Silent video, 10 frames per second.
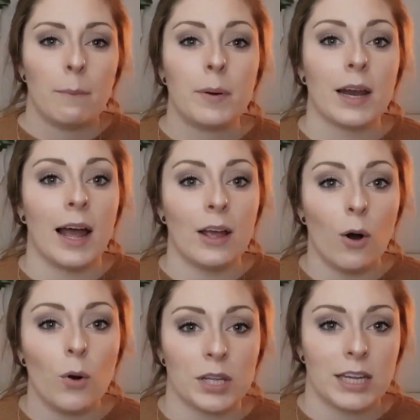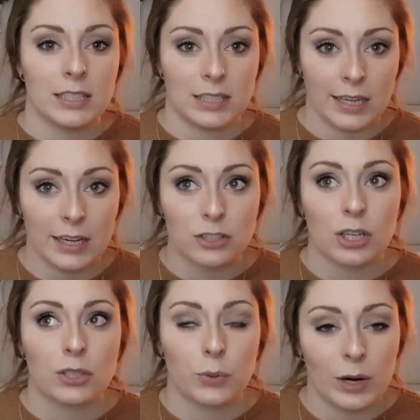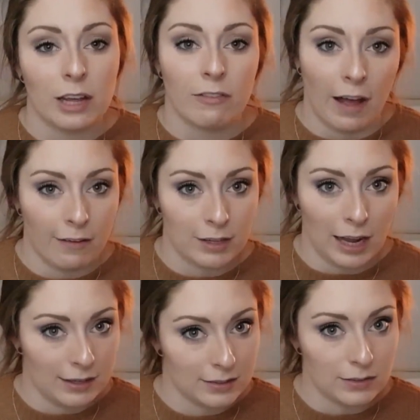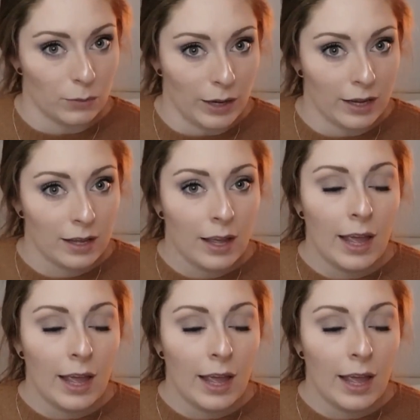but I only teach 25 classes a week,